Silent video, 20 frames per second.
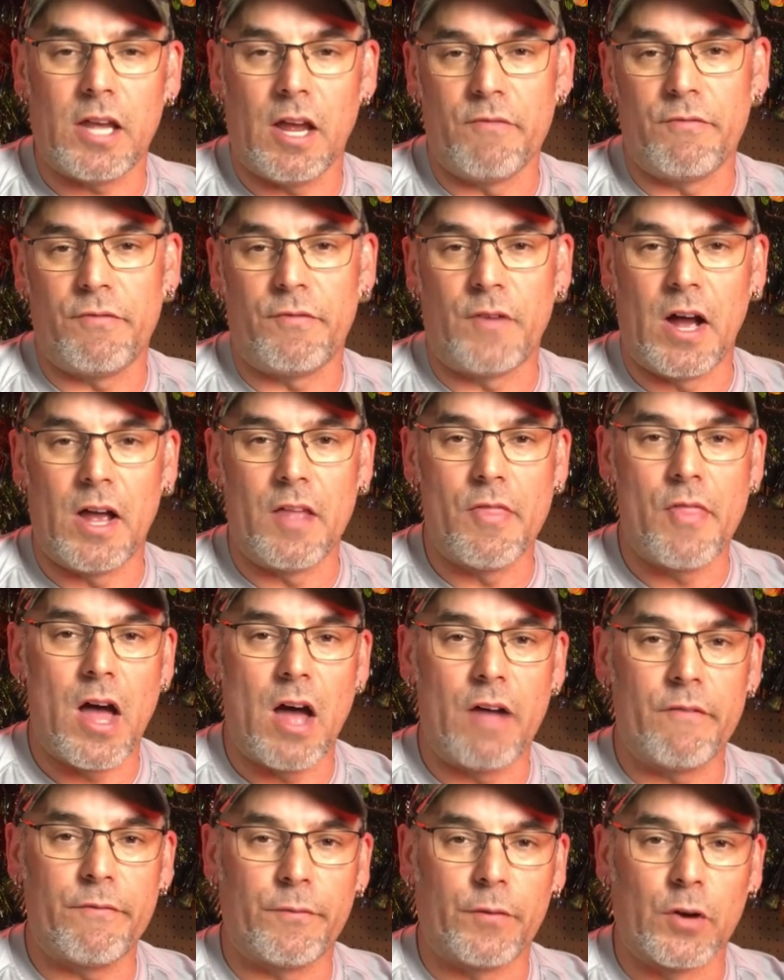and find
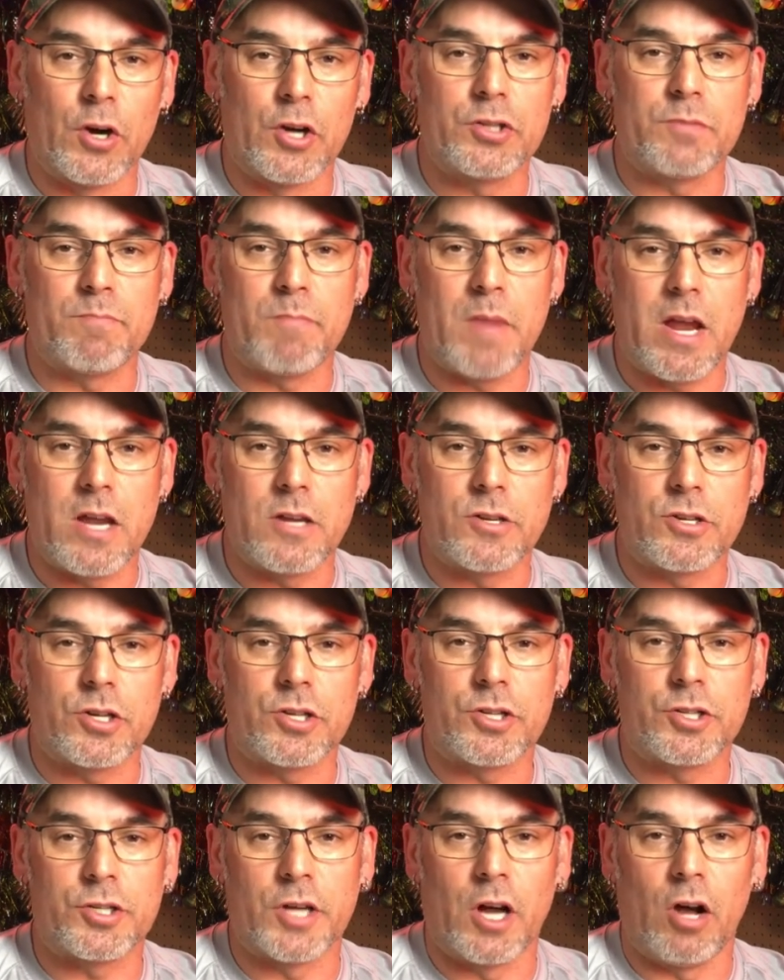that first major
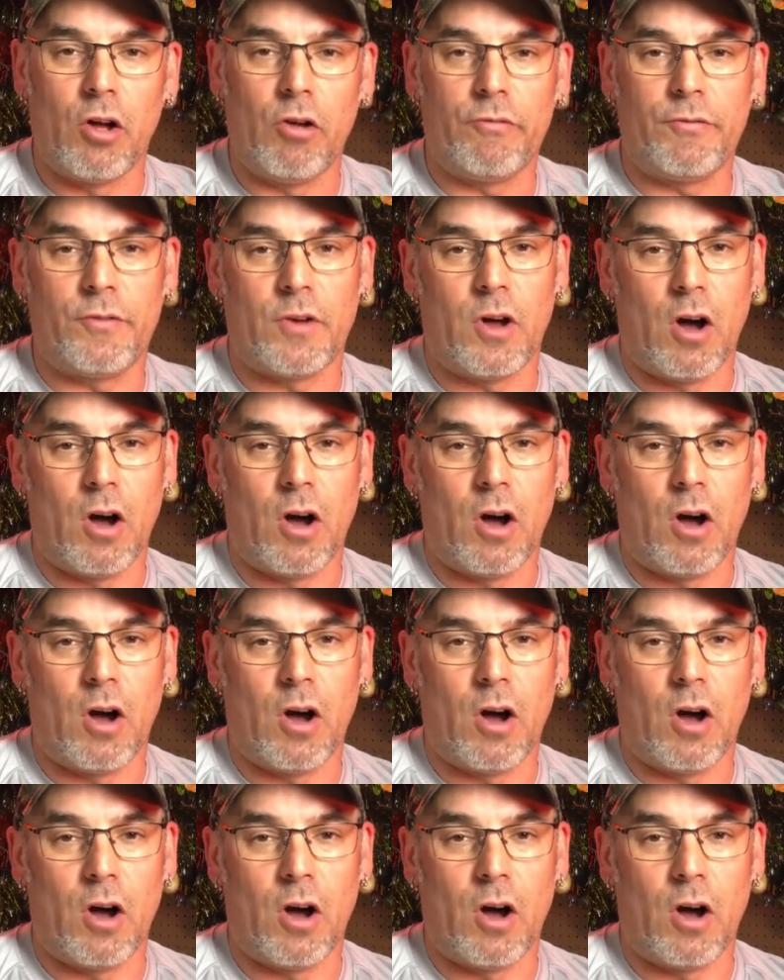shelf